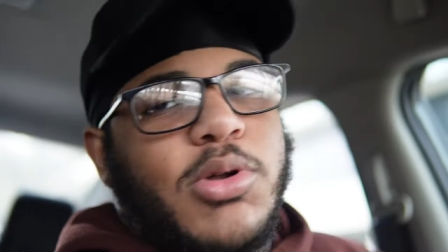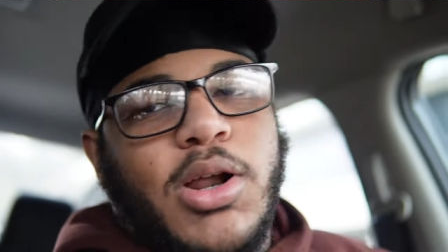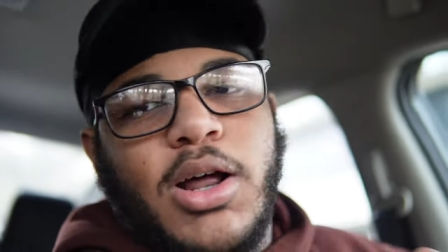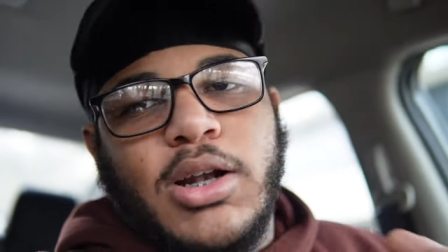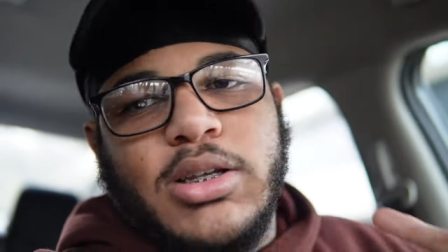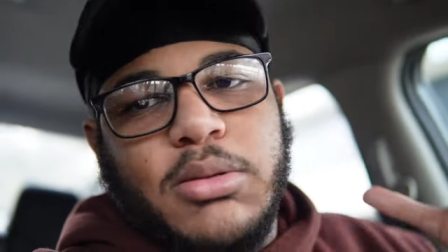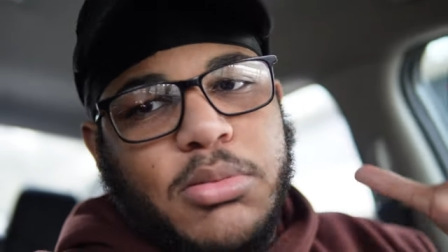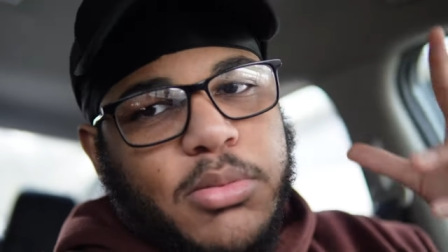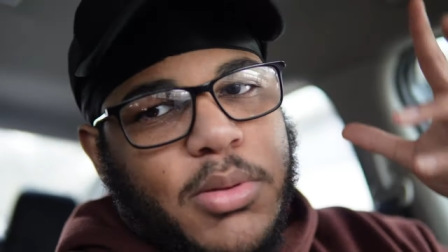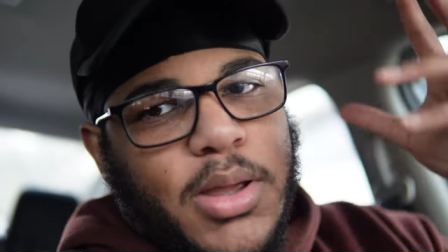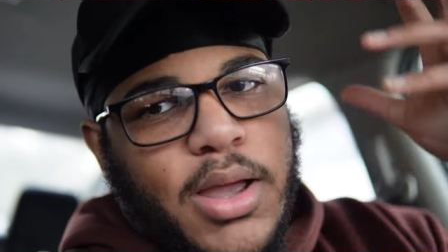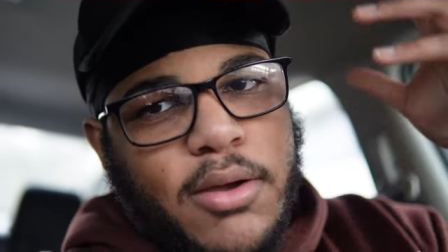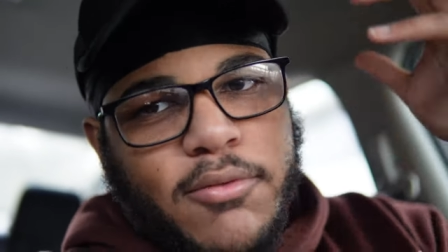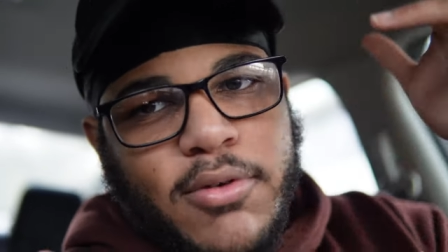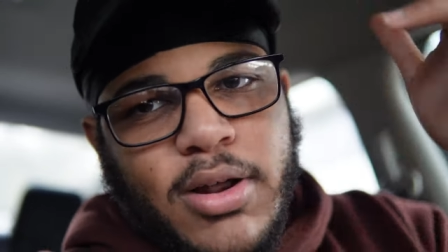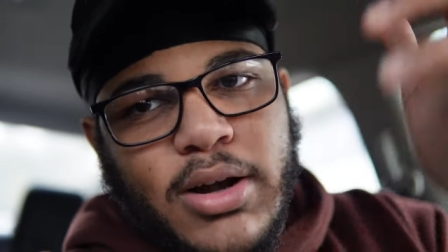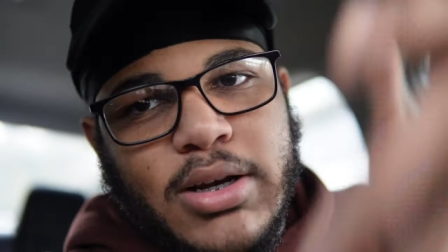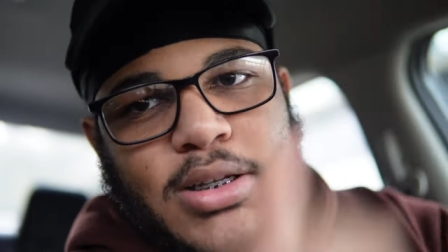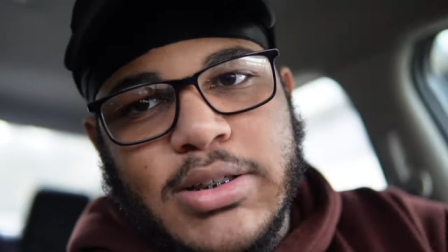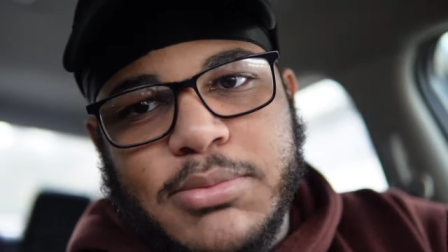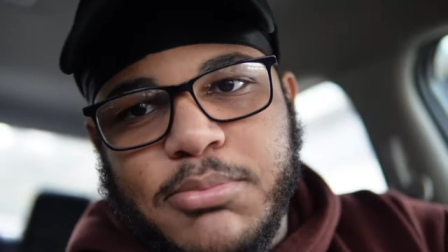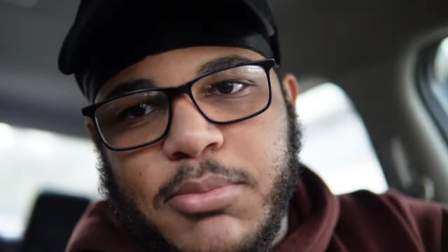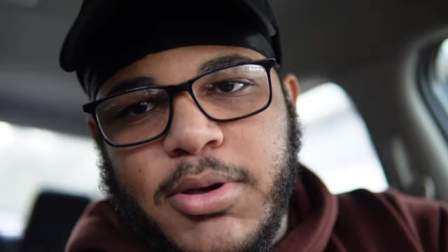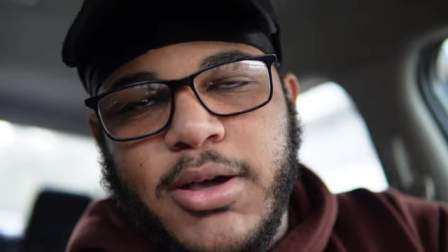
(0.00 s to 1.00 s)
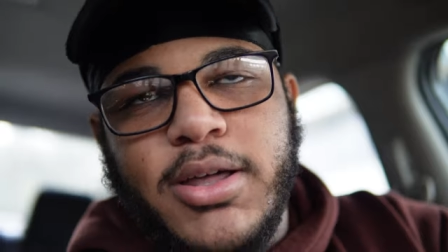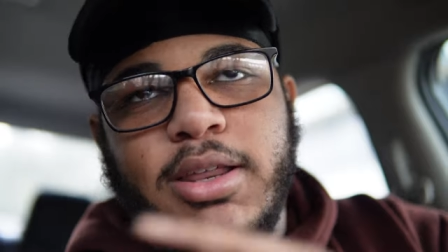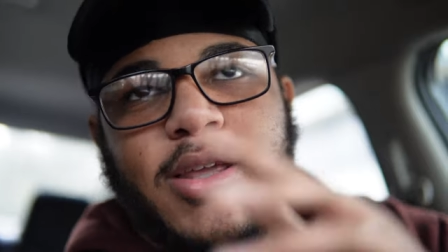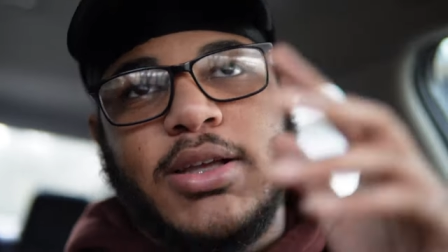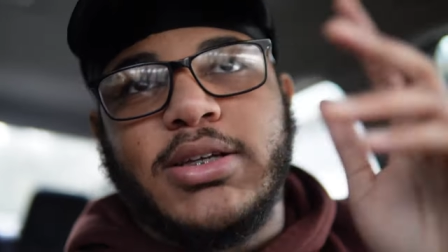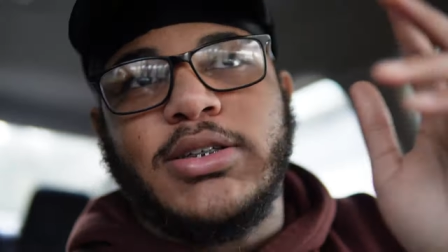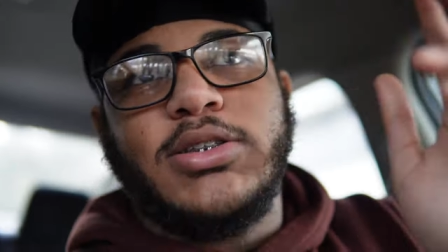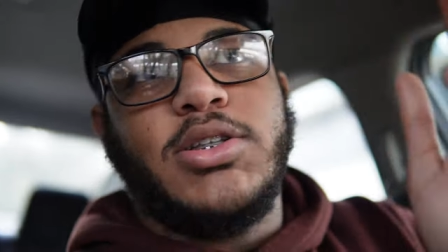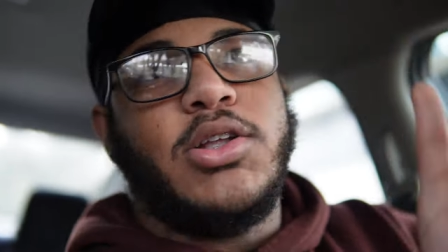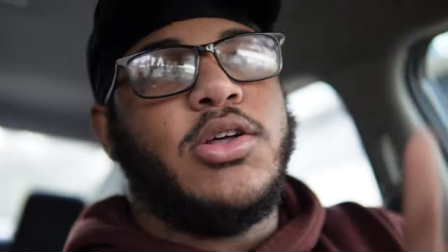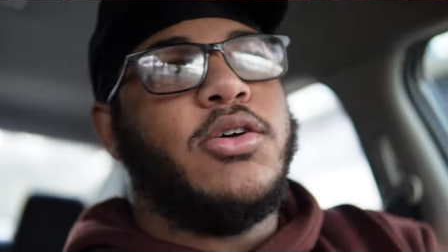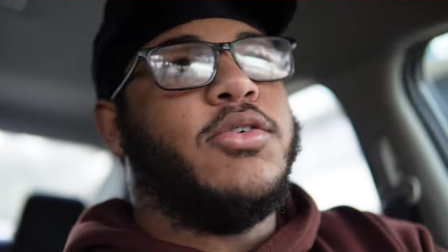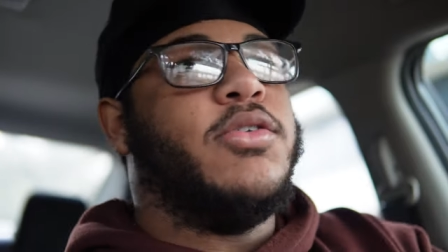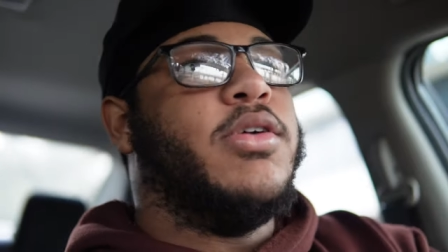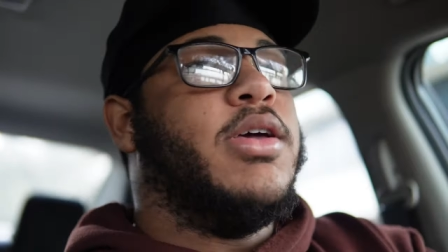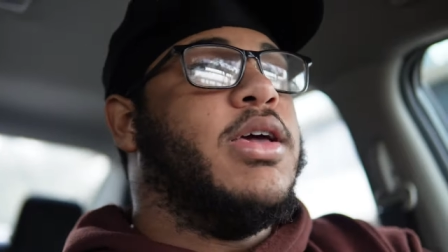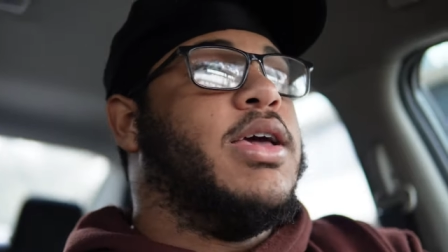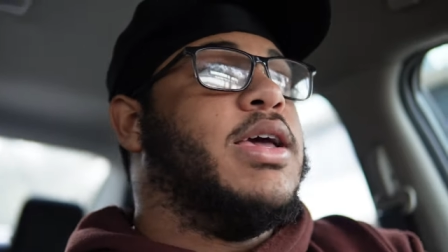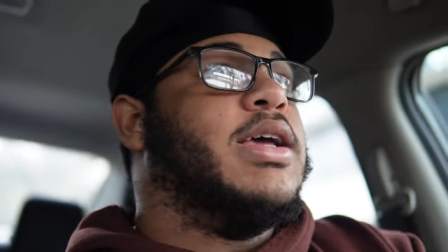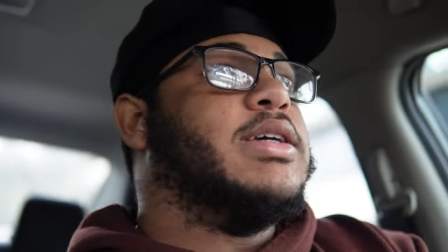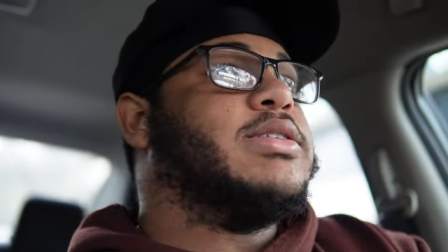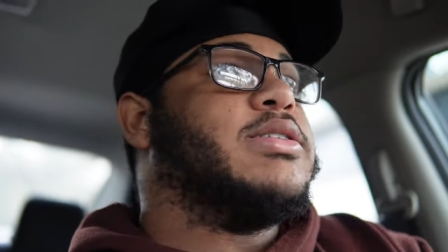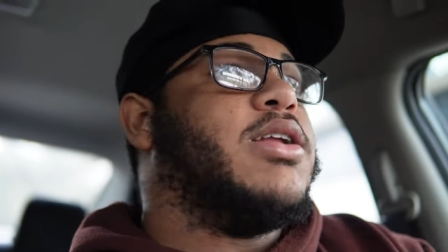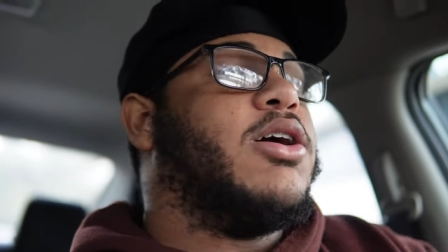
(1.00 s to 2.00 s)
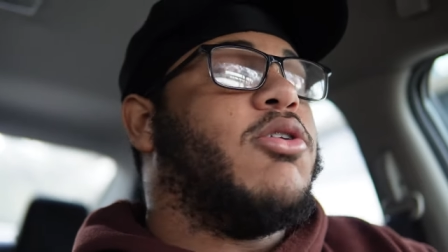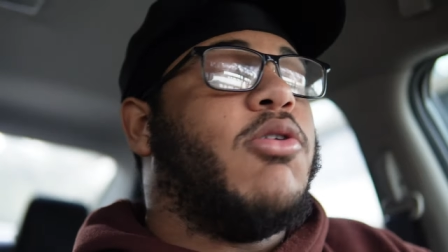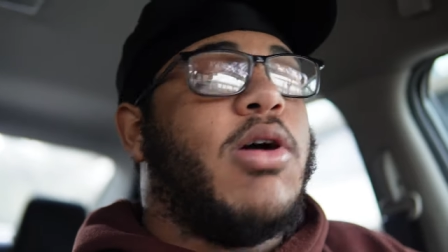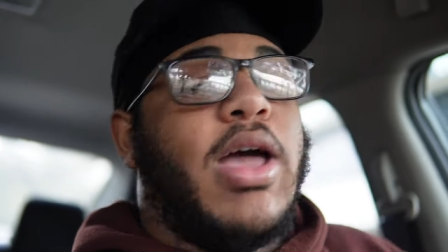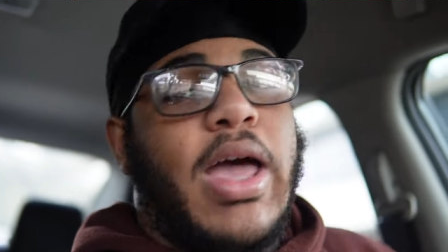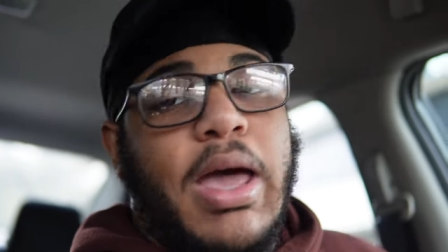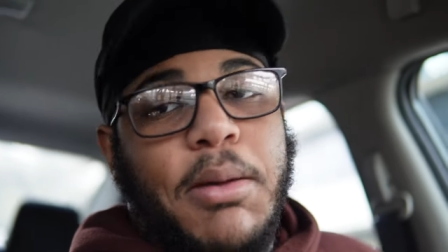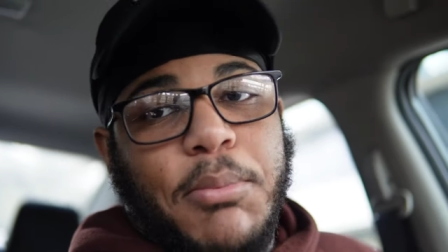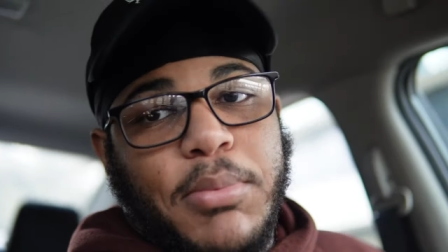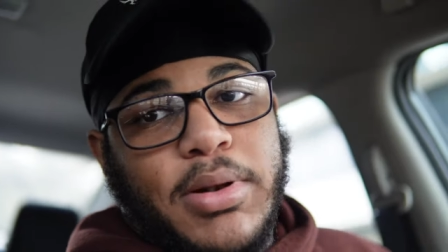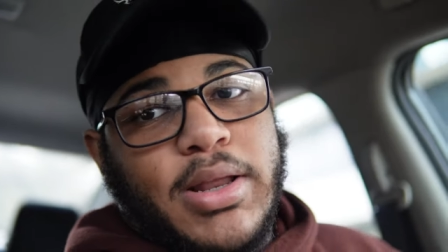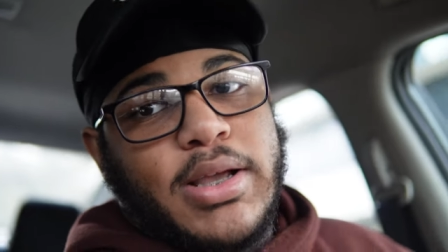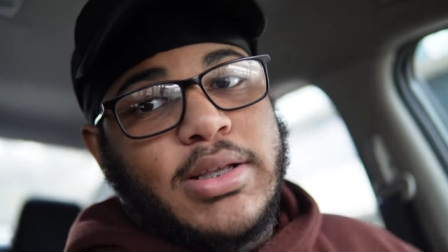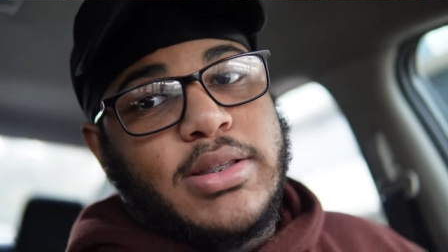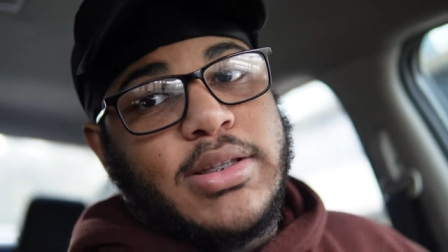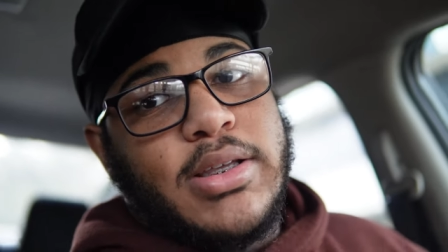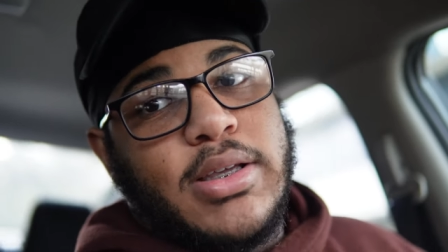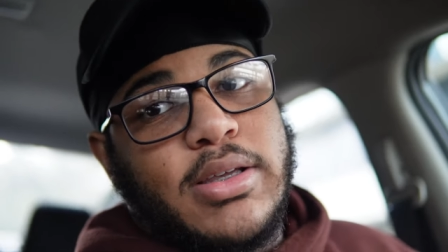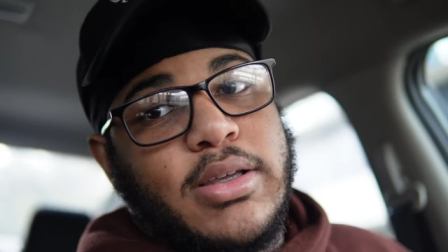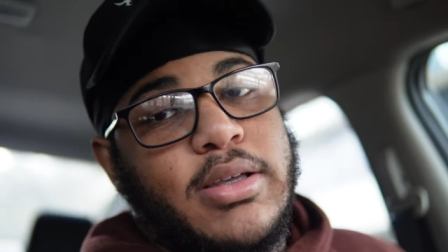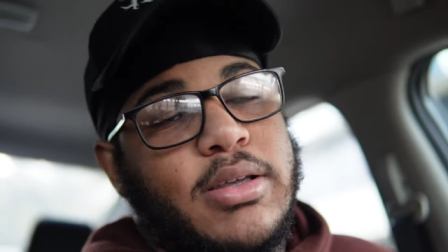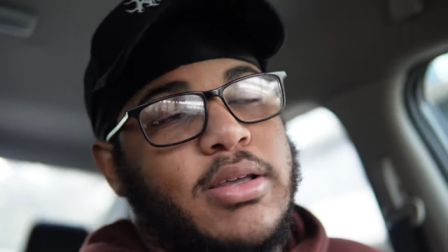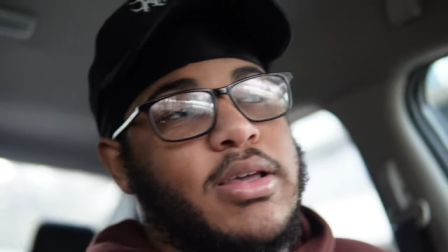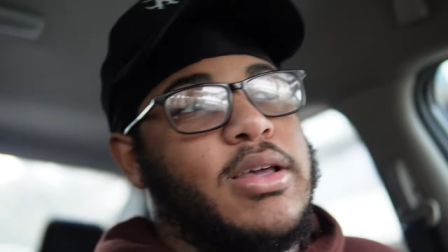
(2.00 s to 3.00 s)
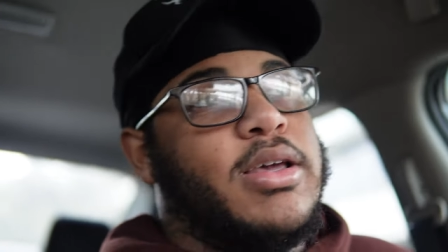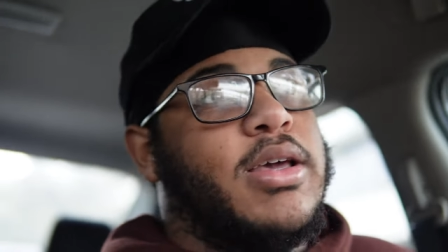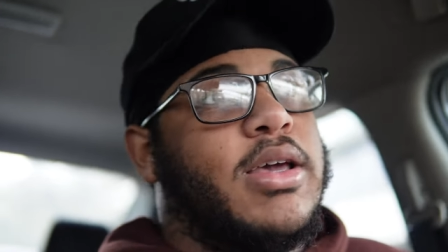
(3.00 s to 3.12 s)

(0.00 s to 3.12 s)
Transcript: with all these people having all this money and stuff, it's not gonna happen like that.